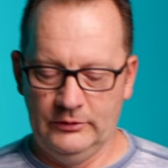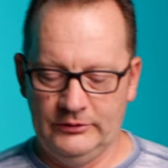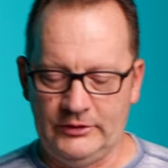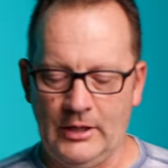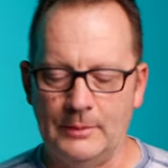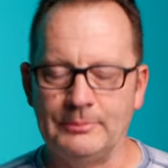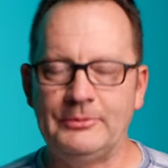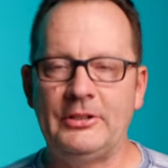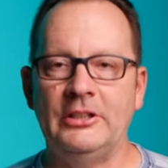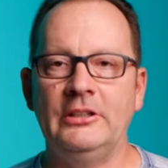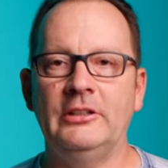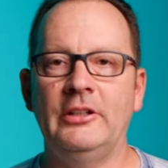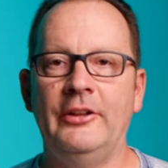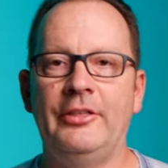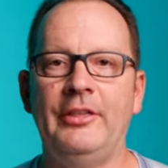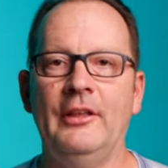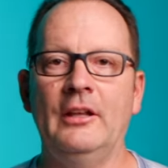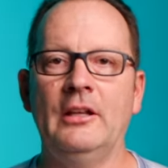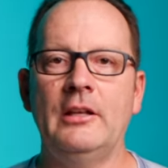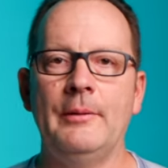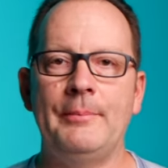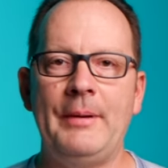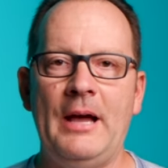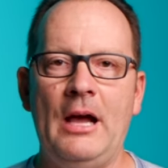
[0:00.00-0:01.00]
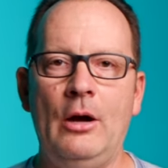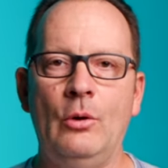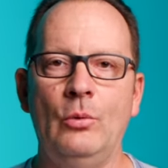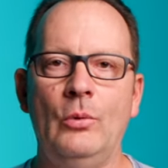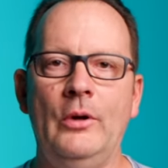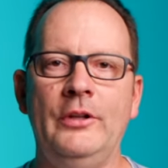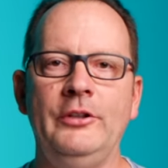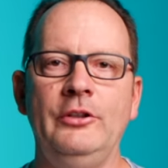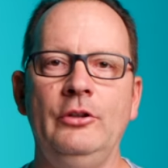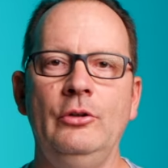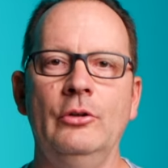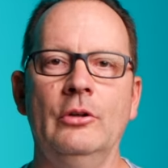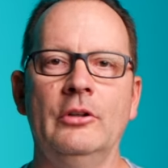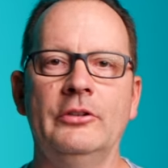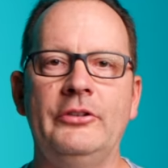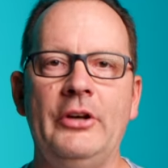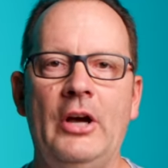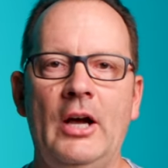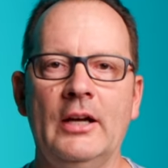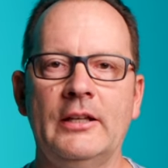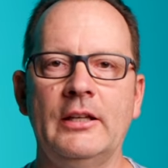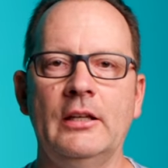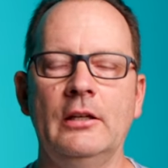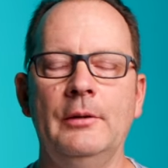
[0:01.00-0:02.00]
Something to think about when you are
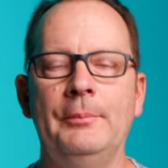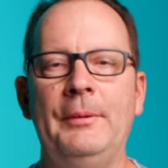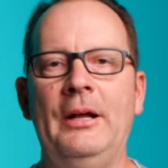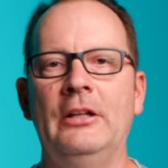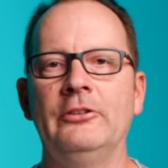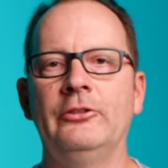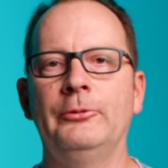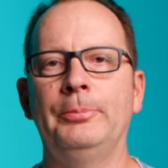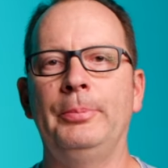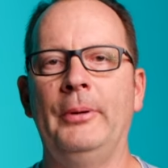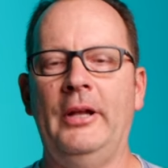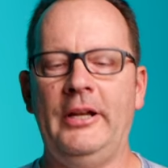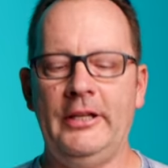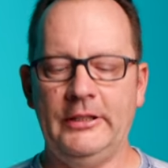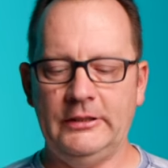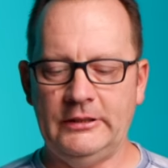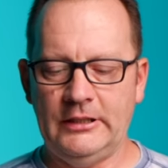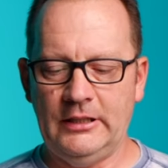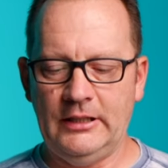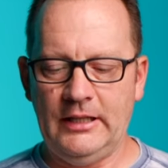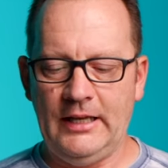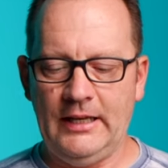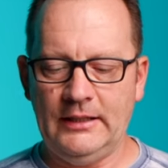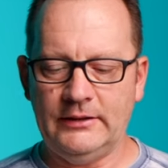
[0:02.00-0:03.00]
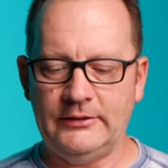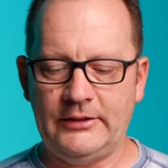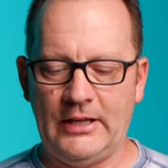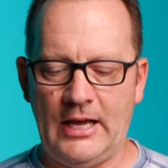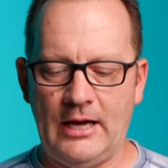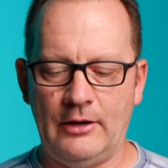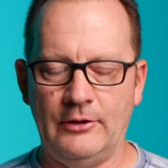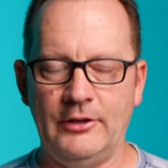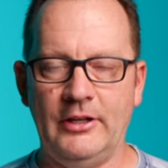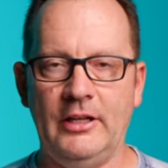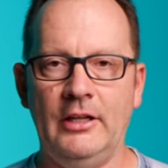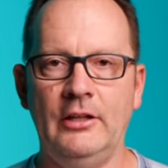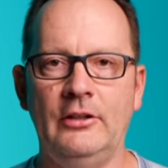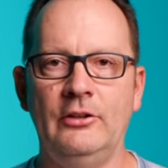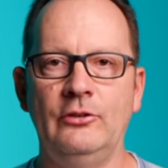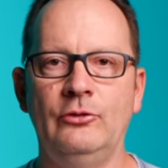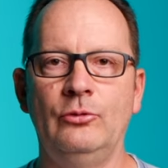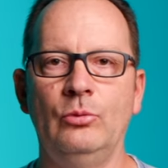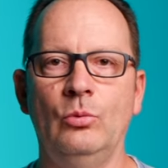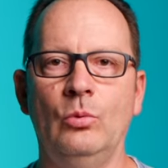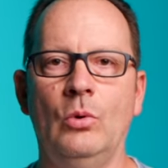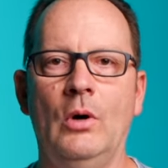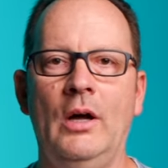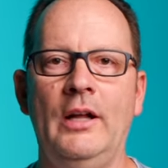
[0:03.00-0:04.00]
talking about spreading the legs out
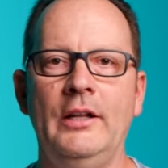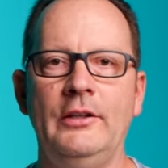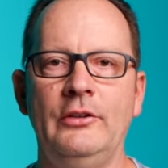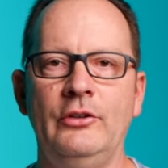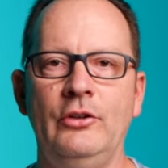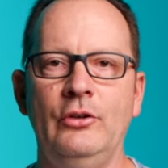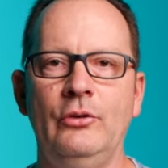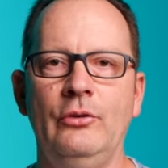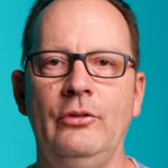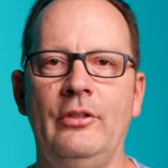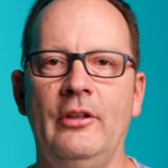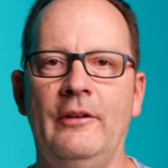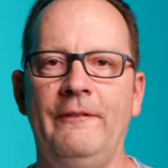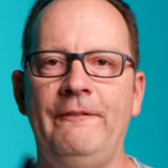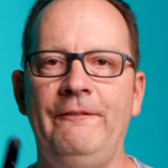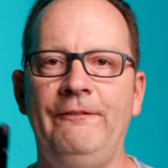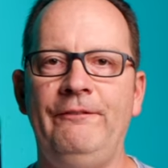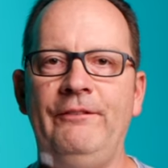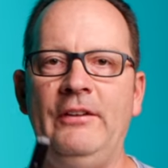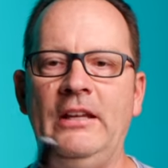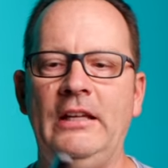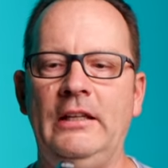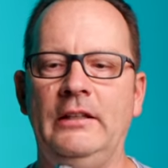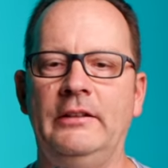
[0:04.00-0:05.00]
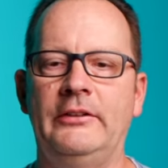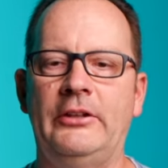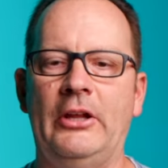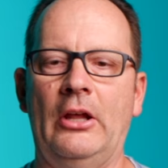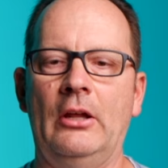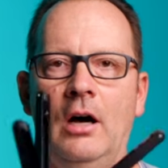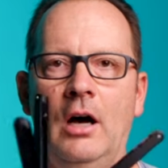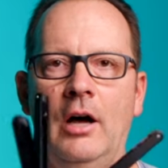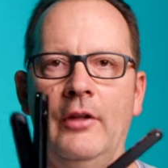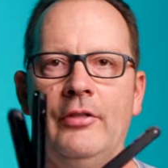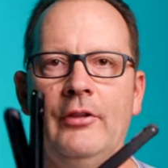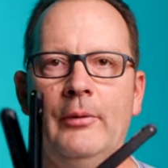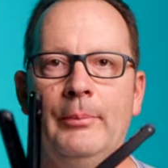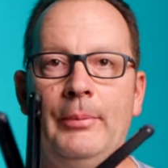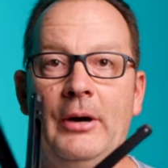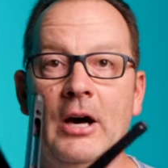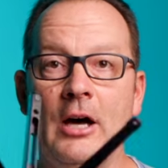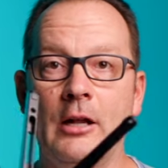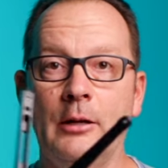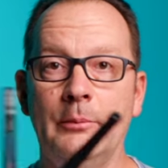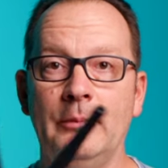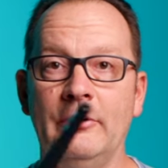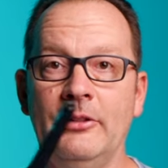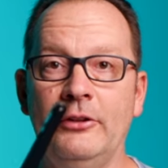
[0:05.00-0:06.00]
is what do the feet on the
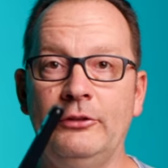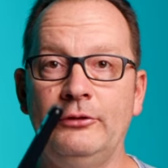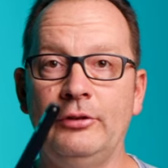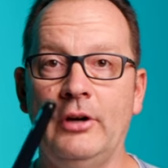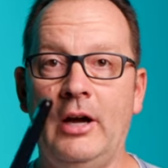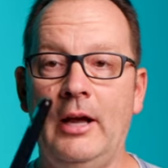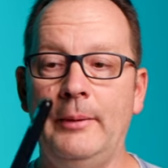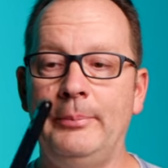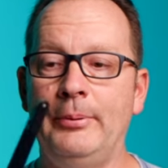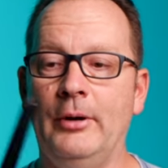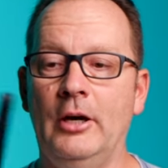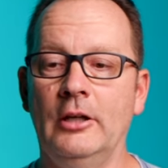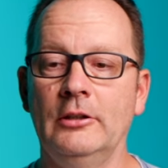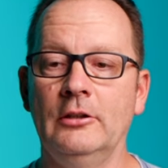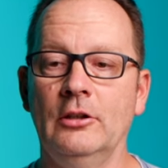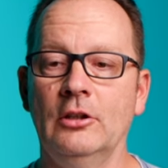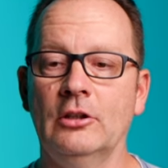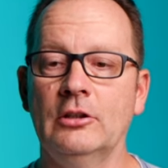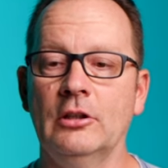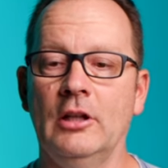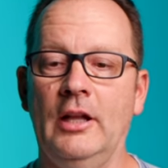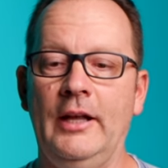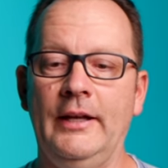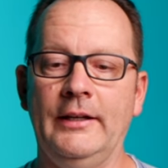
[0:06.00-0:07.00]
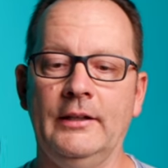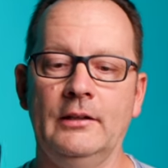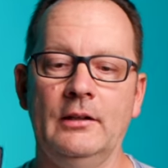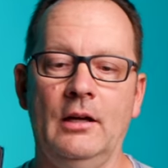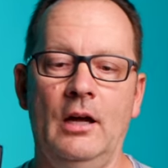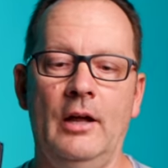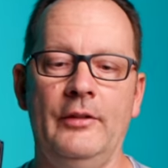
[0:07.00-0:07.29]
bottom of the tripod look like?